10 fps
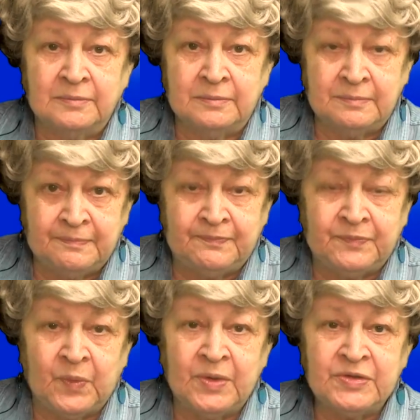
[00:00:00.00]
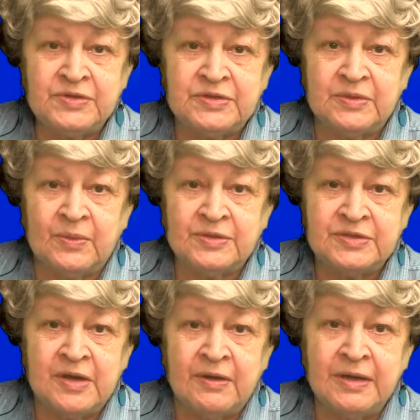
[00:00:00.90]
We're
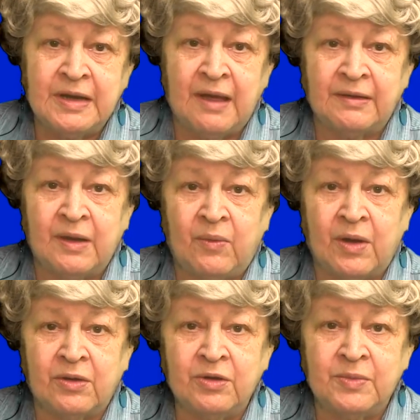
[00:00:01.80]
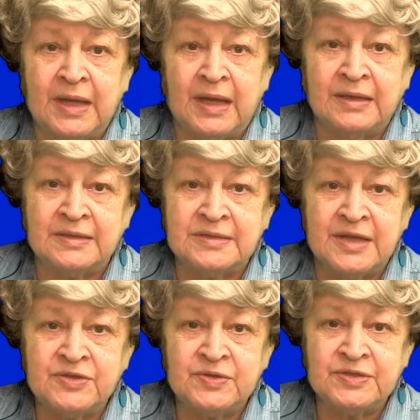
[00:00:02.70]
staring down at what could be
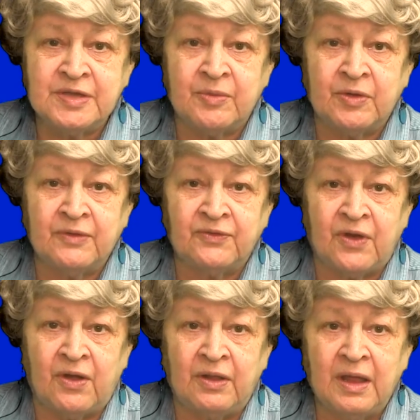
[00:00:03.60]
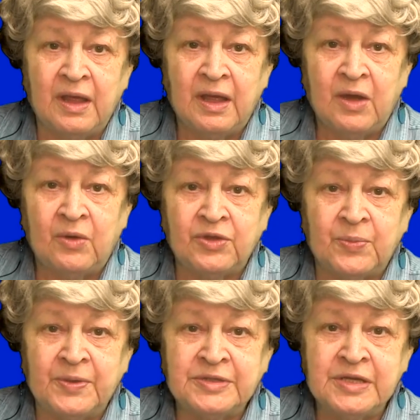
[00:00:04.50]
disastrous summer and fall, with the
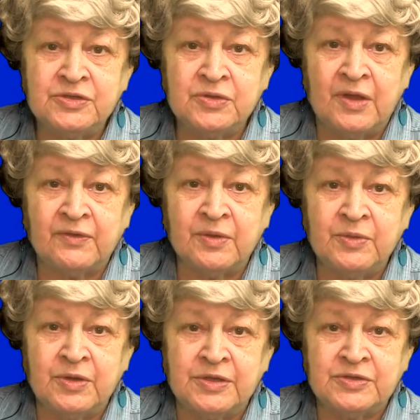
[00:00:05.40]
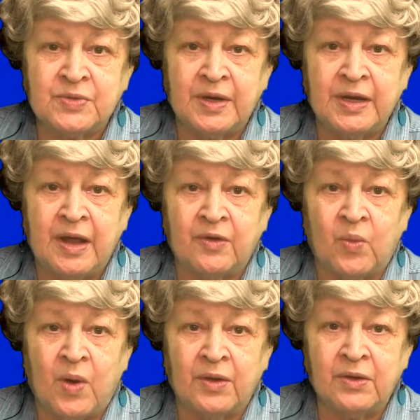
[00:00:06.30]
potential of communities running out of
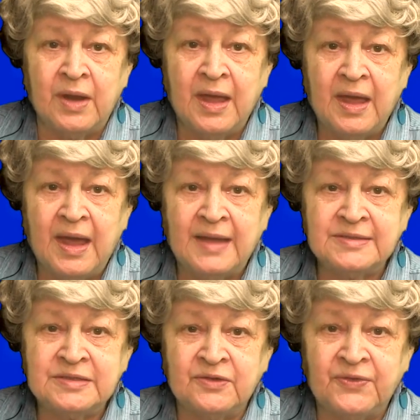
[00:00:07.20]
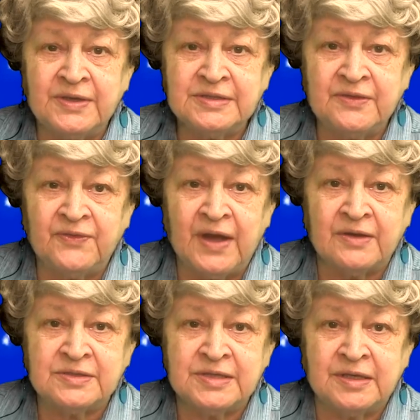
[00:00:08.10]
water and still facing
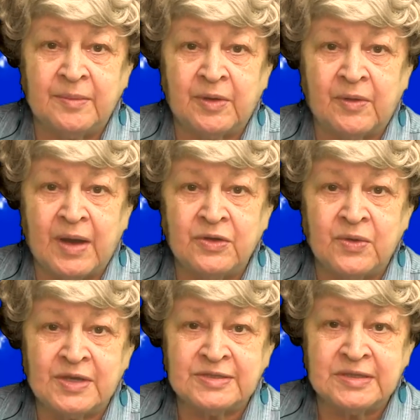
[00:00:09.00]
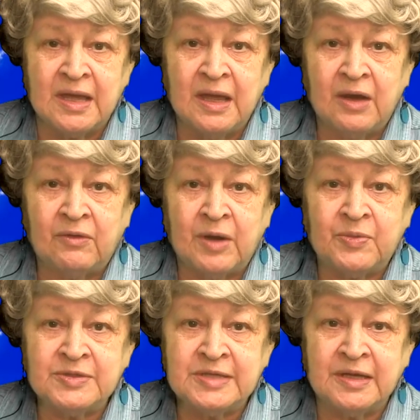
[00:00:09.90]
fires, said Democrat U.S.
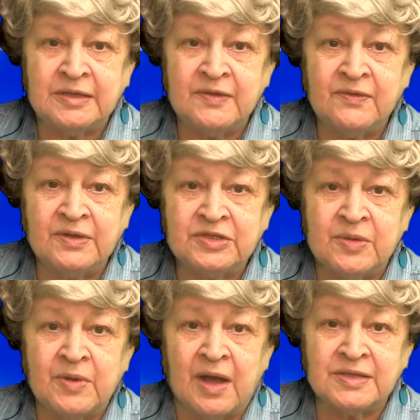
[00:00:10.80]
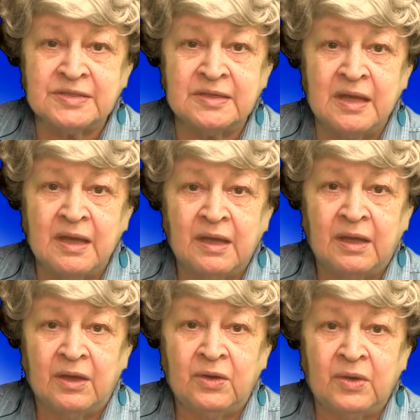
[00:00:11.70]
Representative Jim Costa,
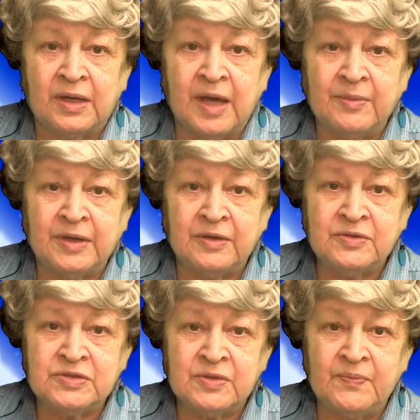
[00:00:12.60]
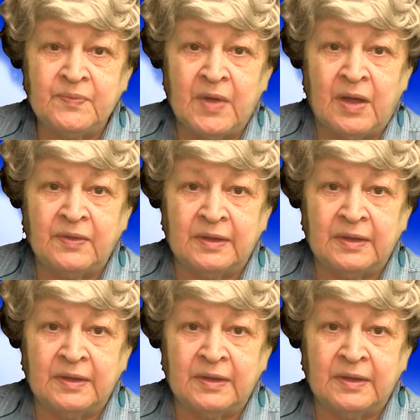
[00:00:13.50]
who accompanied Newsom on